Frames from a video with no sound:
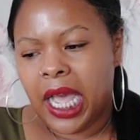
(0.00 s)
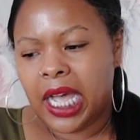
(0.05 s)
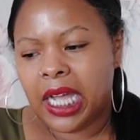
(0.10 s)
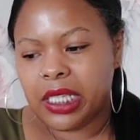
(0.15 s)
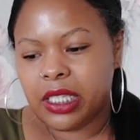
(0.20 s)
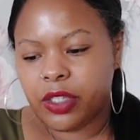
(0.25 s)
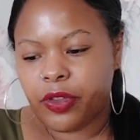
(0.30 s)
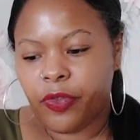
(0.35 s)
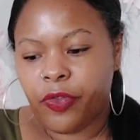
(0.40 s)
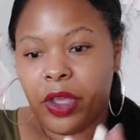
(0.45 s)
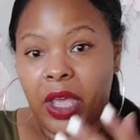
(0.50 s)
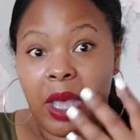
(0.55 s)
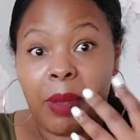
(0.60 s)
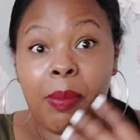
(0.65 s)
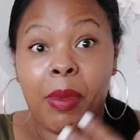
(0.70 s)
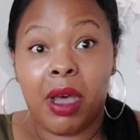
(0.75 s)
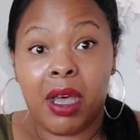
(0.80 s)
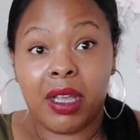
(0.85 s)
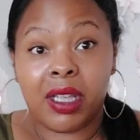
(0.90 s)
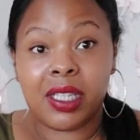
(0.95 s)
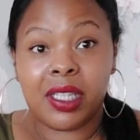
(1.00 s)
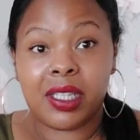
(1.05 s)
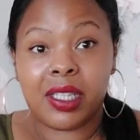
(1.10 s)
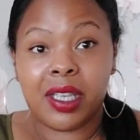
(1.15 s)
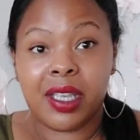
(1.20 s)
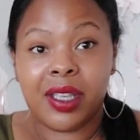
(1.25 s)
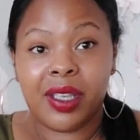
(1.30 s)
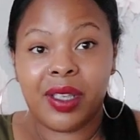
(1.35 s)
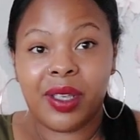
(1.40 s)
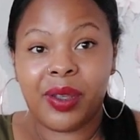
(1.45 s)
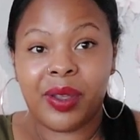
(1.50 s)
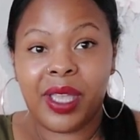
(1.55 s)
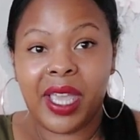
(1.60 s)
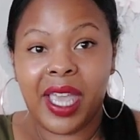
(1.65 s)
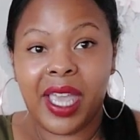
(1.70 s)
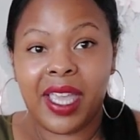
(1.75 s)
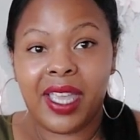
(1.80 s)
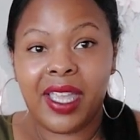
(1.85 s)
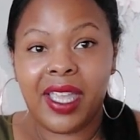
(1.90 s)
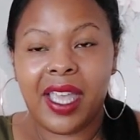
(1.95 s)
had a mask,
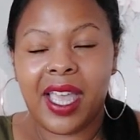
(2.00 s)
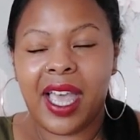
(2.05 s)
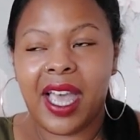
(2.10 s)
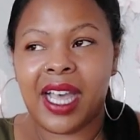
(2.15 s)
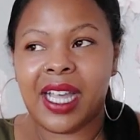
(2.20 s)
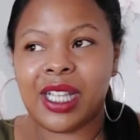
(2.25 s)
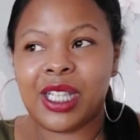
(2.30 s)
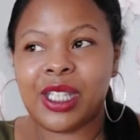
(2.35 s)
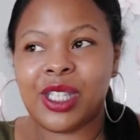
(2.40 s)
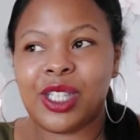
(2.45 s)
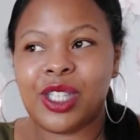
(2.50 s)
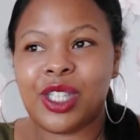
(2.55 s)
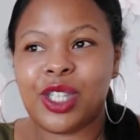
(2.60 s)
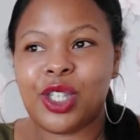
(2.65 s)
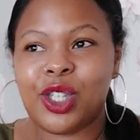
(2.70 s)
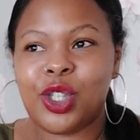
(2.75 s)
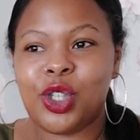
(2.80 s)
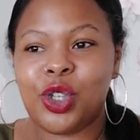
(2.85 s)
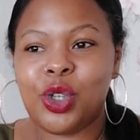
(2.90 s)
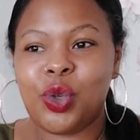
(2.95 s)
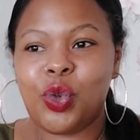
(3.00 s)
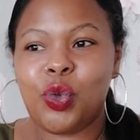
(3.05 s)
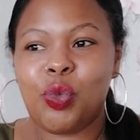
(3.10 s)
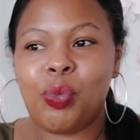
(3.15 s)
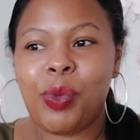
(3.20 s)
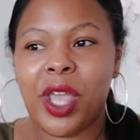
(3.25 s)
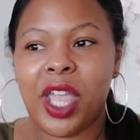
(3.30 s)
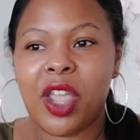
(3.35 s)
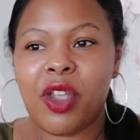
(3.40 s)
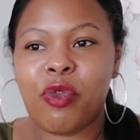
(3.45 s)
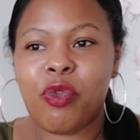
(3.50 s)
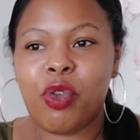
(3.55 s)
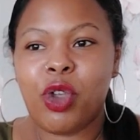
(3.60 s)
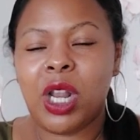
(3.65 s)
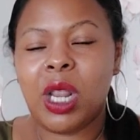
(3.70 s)
okay? And you may have